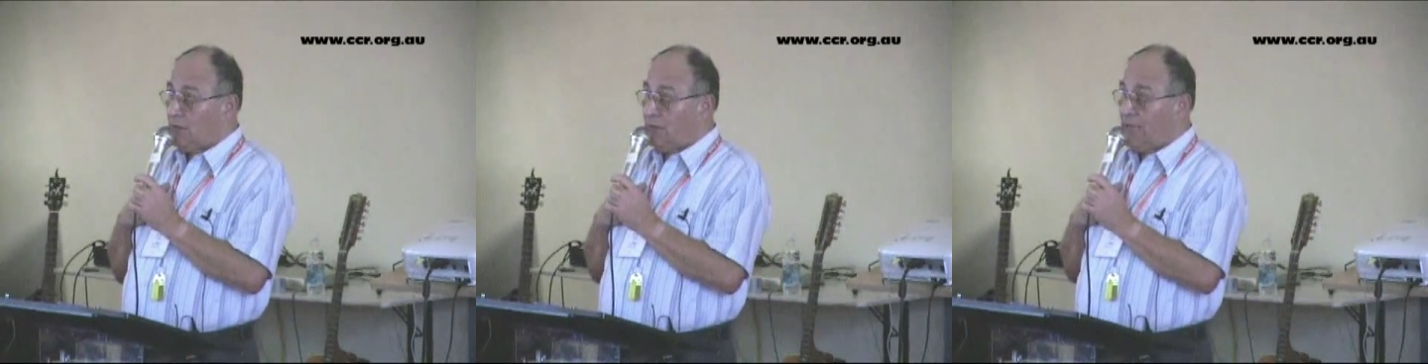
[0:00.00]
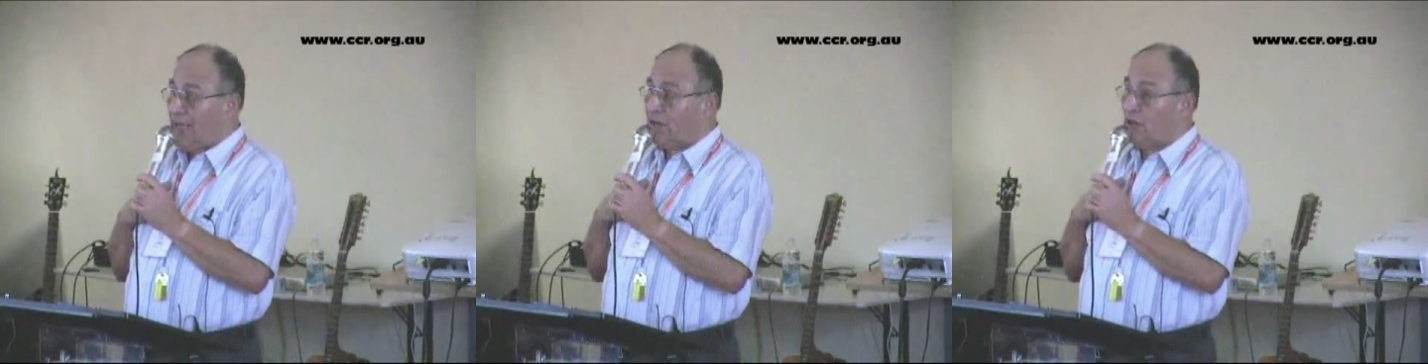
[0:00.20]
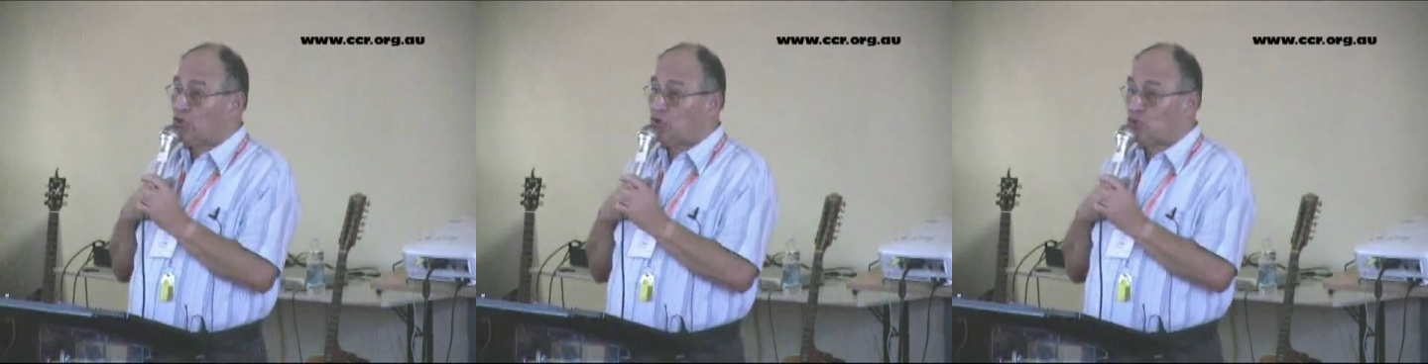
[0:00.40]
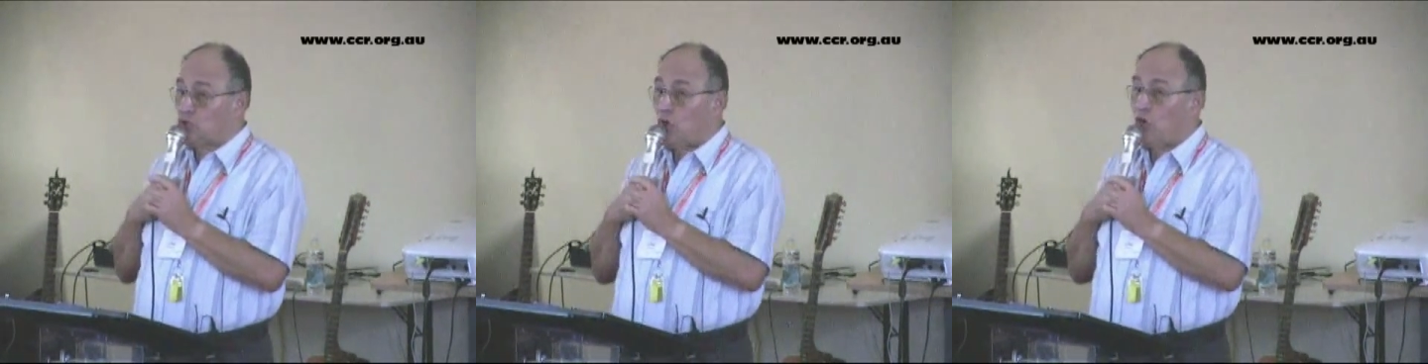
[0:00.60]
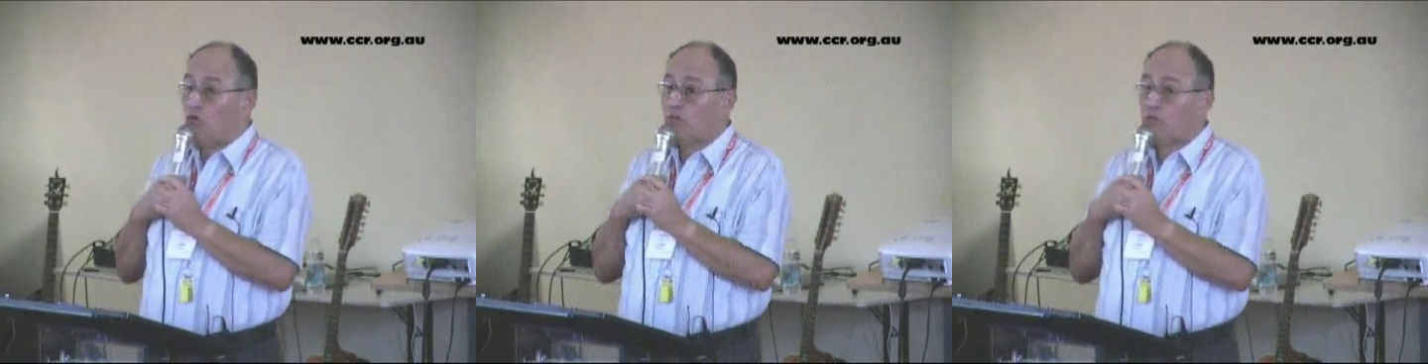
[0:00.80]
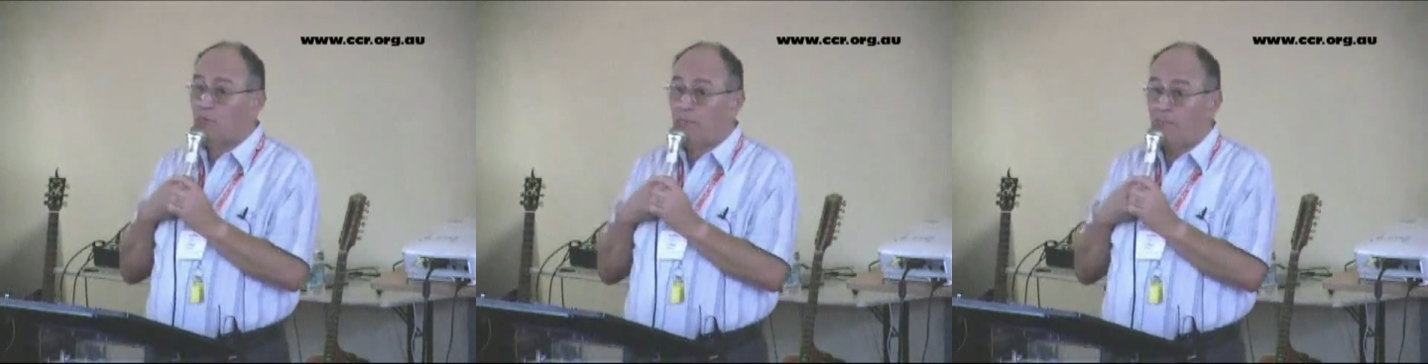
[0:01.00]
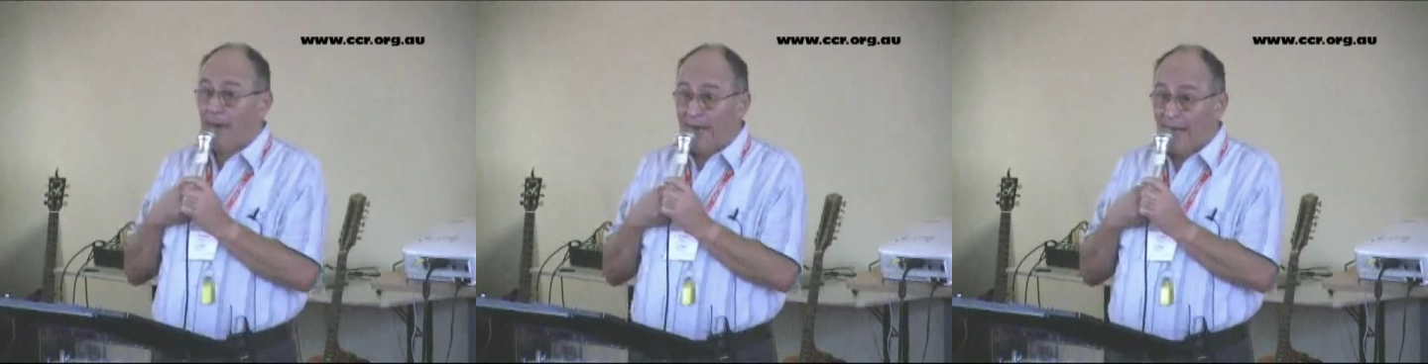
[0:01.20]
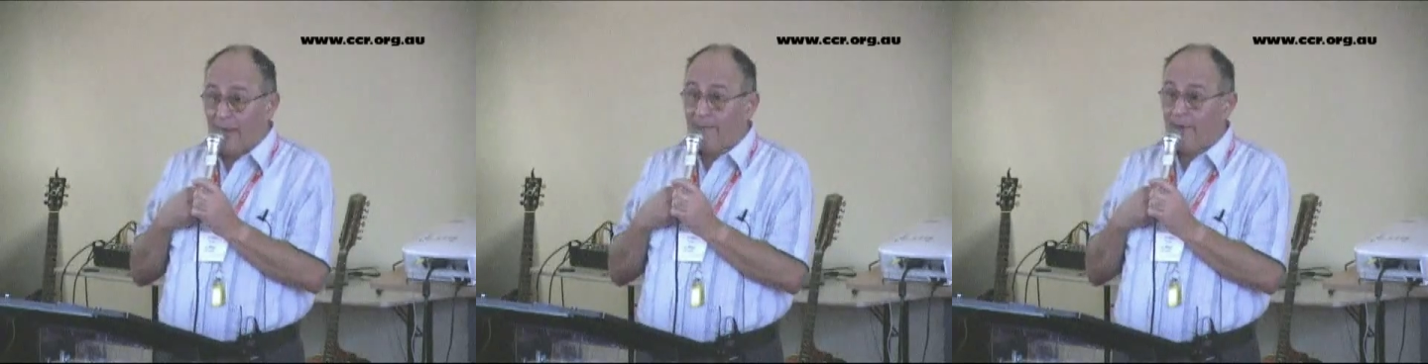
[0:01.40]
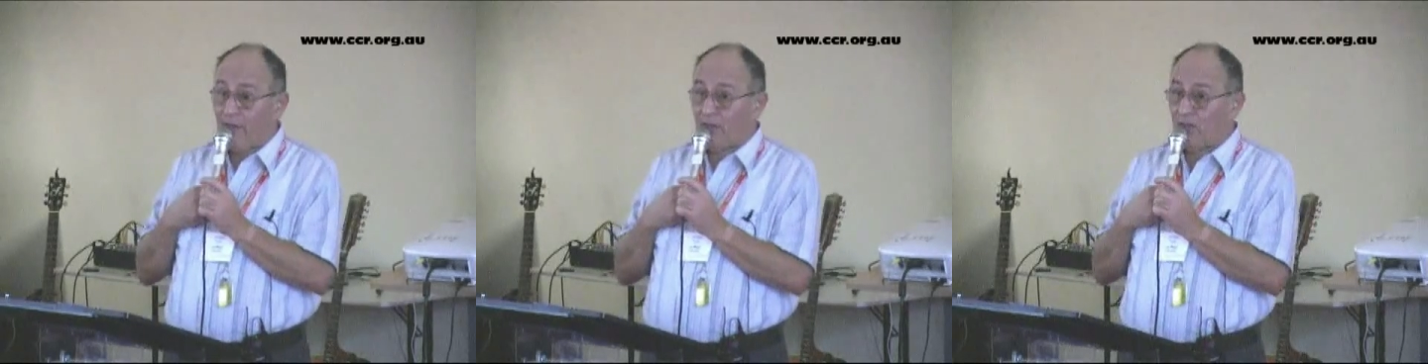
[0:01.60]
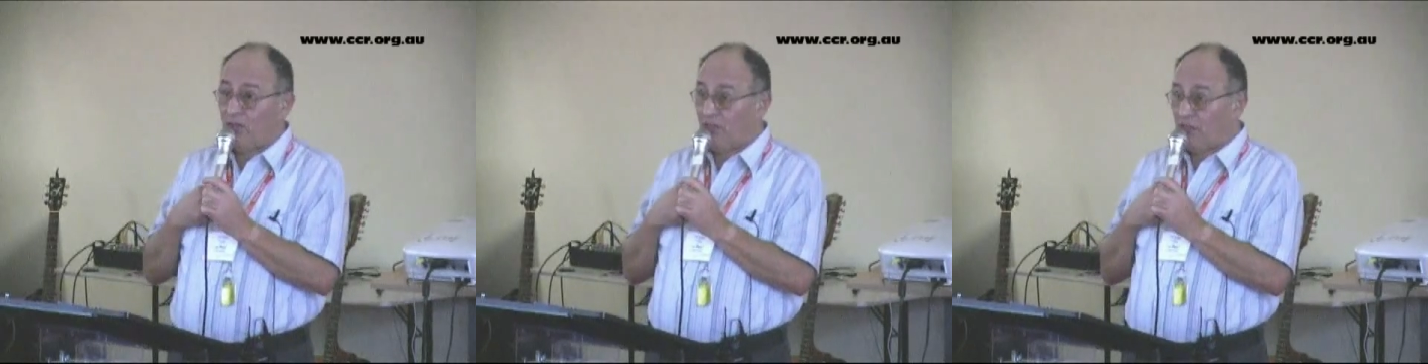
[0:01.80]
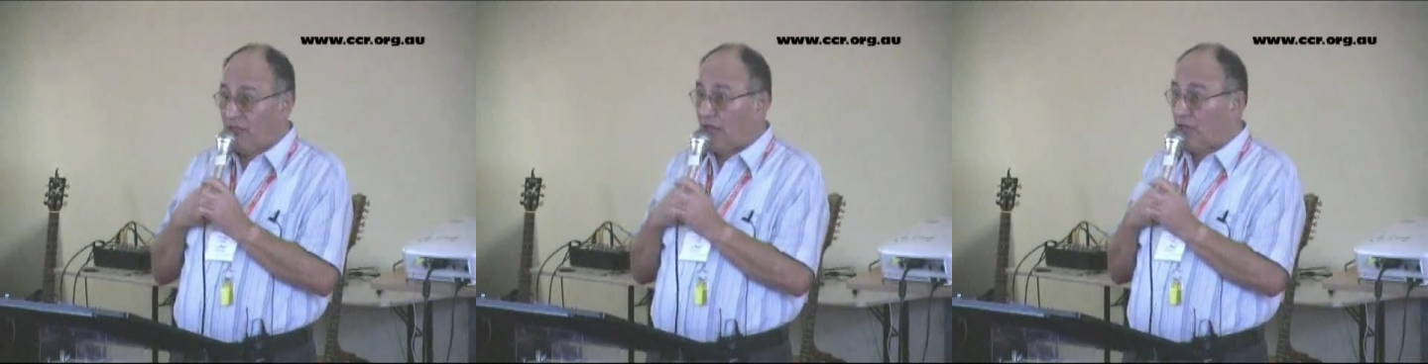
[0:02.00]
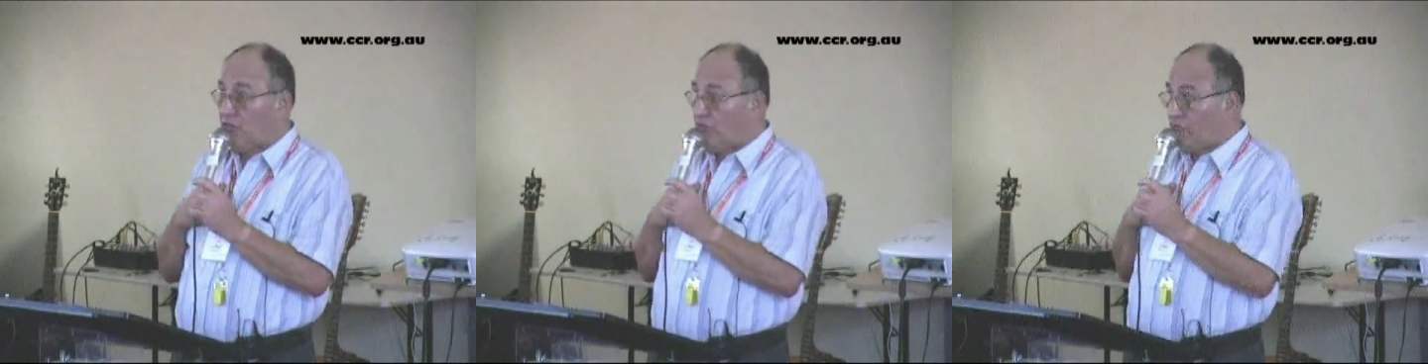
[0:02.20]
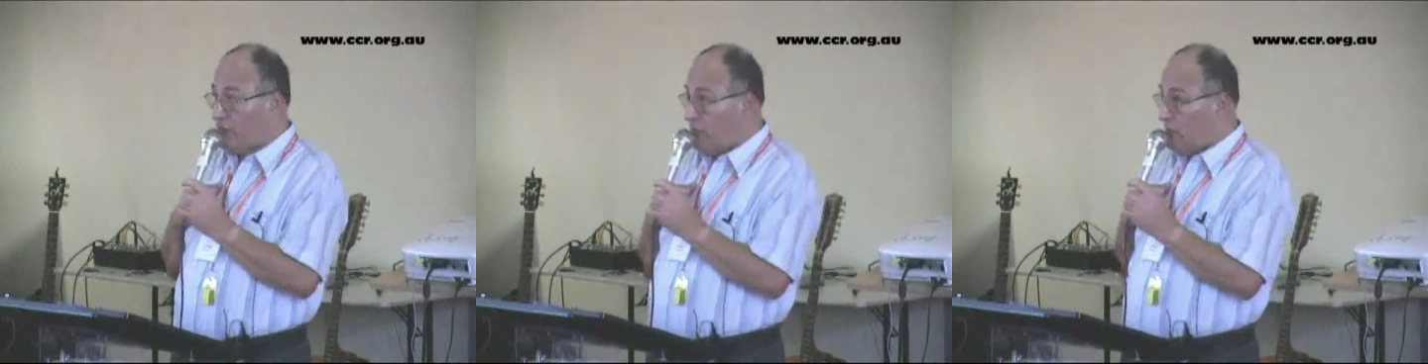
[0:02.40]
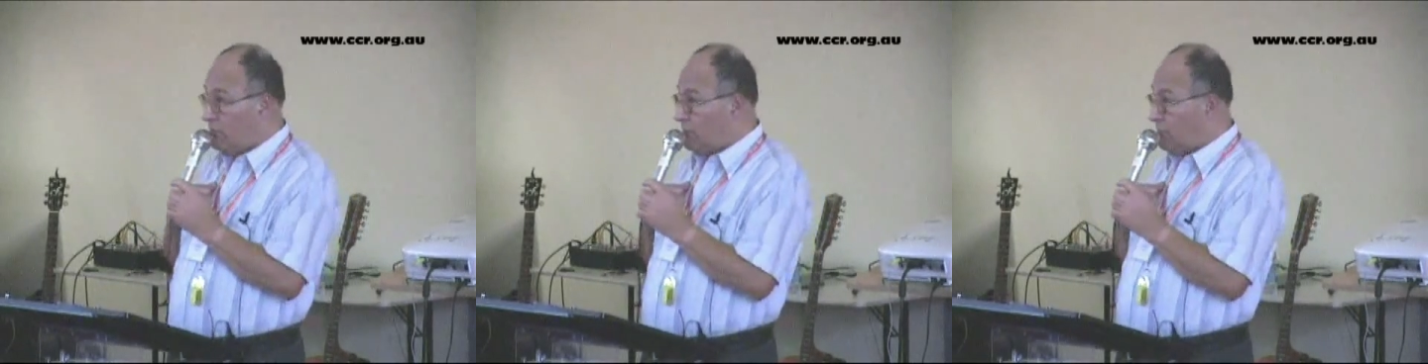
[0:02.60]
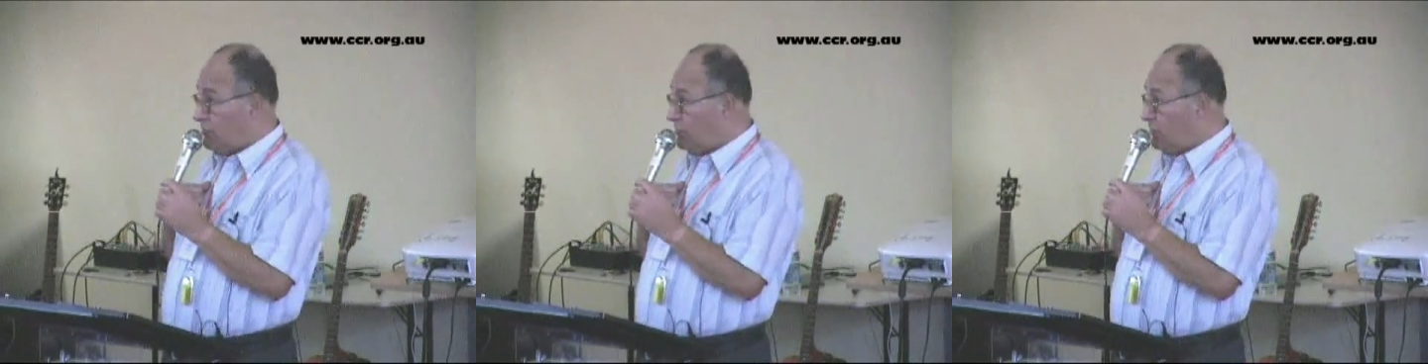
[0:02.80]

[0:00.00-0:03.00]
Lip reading: that chose Barabbas instead of him?